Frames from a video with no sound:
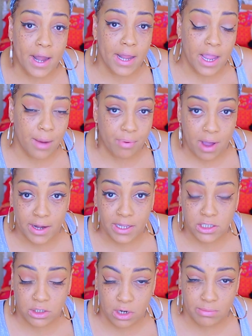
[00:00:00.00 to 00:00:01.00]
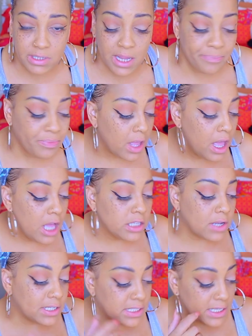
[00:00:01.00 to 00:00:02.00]
kind of hair products. You know what I'm saying?
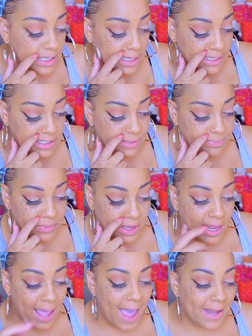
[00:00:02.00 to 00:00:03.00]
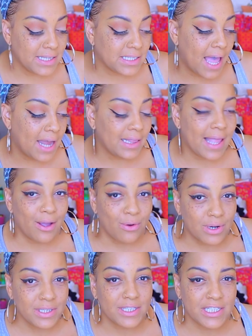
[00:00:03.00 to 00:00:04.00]
So I seen this, and they had this kind of like
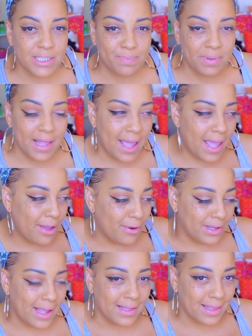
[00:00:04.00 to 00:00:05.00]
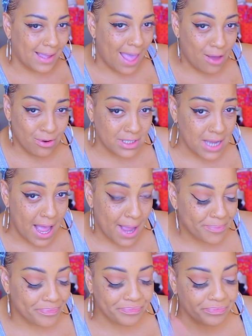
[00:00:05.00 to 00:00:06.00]
on display on like the countertop.
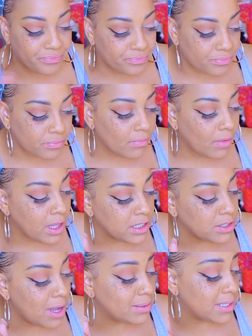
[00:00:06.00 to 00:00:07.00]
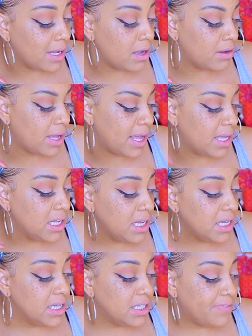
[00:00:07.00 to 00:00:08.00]
So I was like, okay,
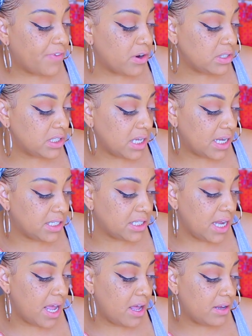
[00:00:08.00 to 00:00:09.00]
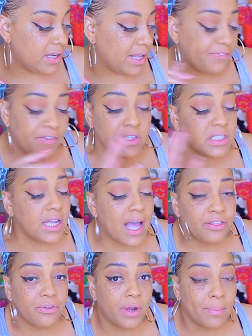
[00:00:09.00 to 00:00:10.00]
first touchdown. My first thing
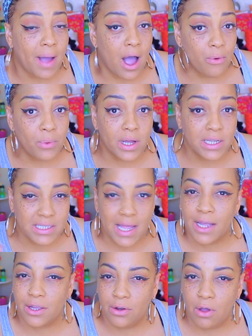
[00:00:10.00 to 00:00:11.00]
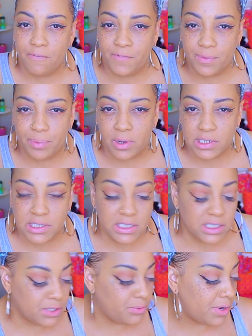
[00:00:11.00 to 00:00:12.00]
I thought about was like, you know, football
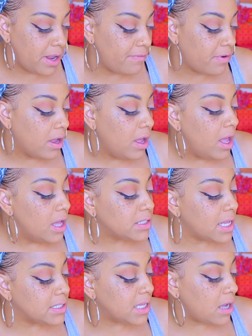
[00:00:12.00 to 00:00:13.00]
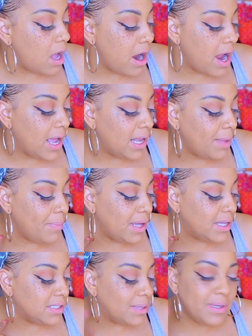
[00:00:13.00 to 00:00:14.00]
season, whatever. So I was like, all right,
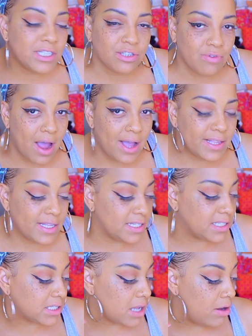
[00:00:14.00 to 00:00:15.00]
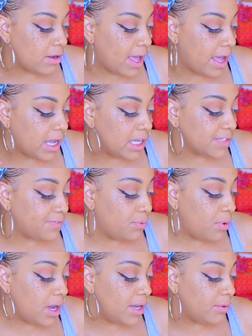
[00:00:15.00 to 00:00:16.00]
let me try this, okay? Because for
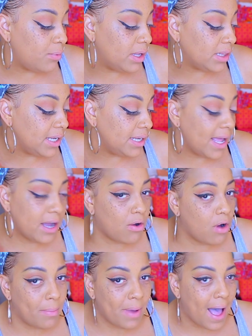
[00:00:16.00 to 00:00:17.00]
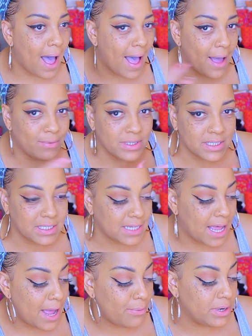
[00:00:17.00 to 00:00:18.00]
one, the one thing that caught my eye was the
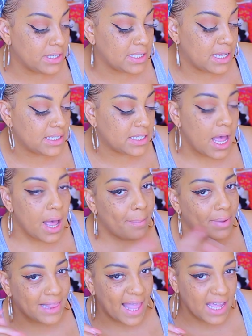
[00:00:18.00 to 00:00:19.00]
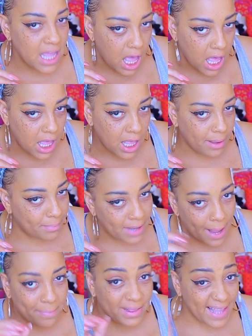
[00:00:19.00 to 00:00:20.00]
side where it says playa,
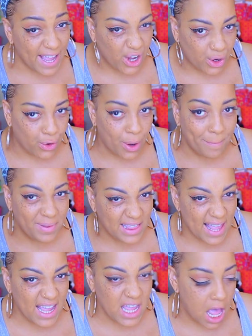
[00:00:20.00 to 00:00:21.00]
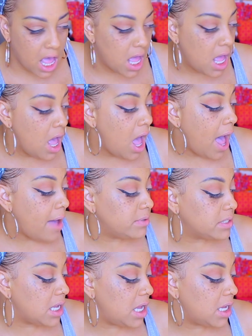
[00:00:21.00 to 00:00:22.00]
not player, playa. I
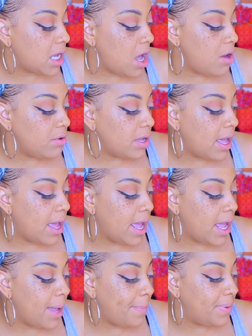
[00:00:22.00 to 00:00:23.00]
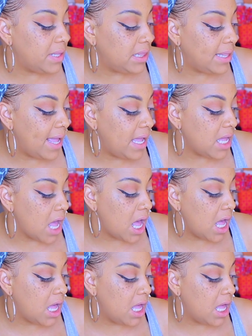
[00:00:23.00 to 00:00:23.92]
was like, okay, playa.